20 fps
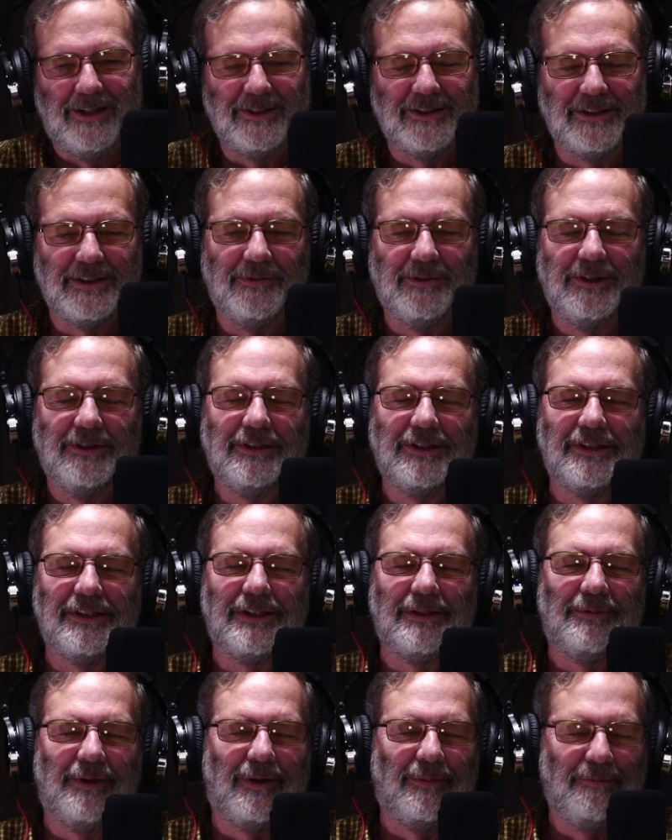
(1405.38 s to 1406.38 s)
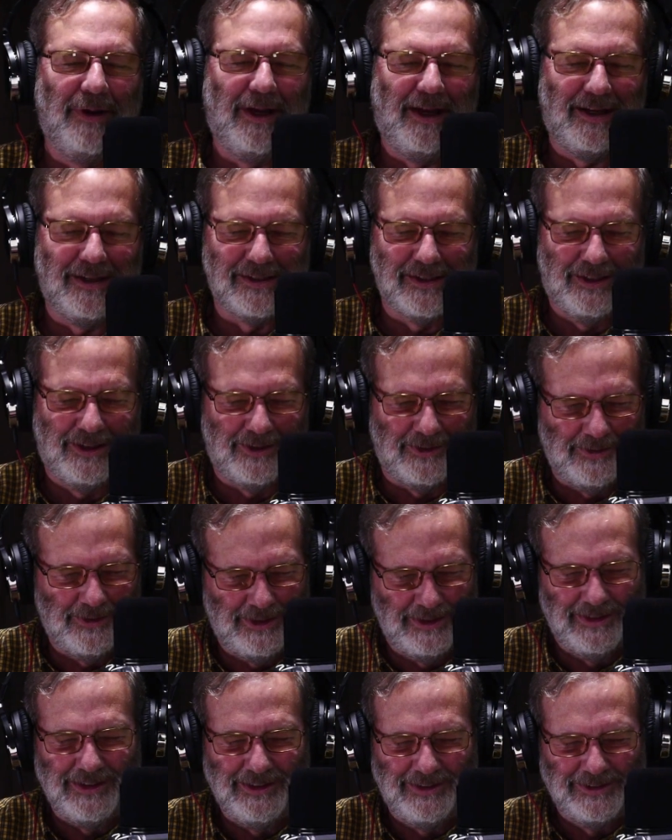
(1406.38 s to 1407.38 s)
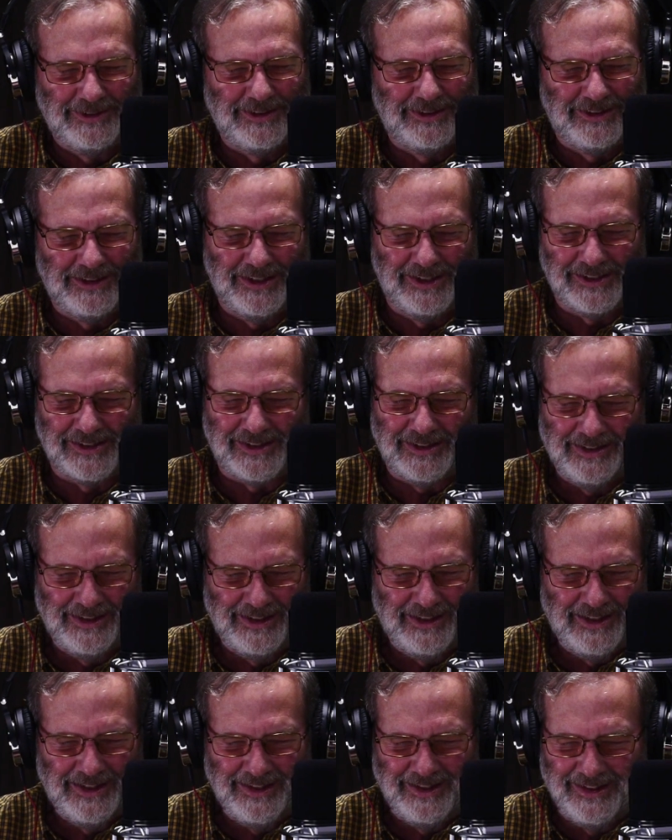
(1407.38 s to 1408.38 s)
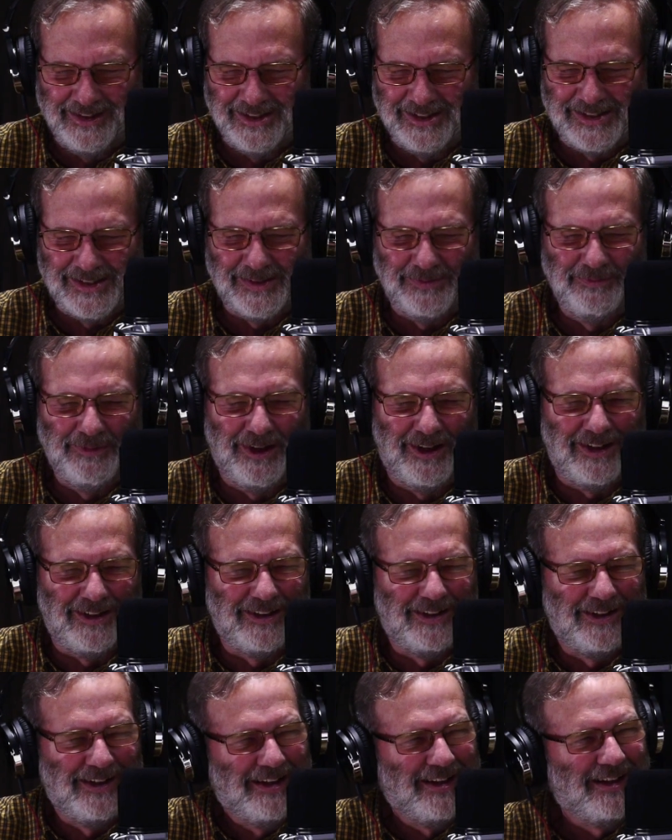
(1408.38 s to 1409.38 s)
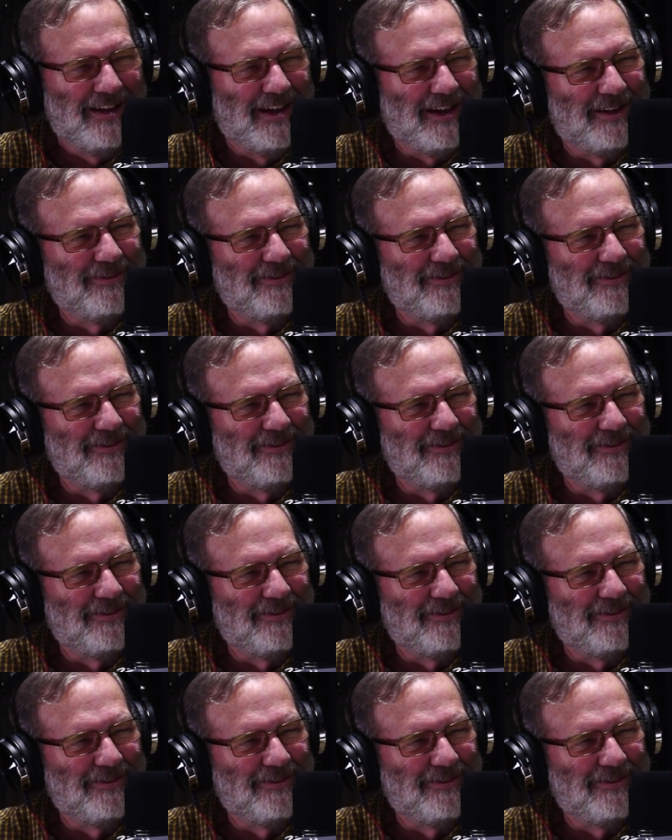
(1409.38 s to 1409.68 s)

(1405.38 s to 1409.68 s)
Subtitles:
and we'd just about pass out. It's just the smell of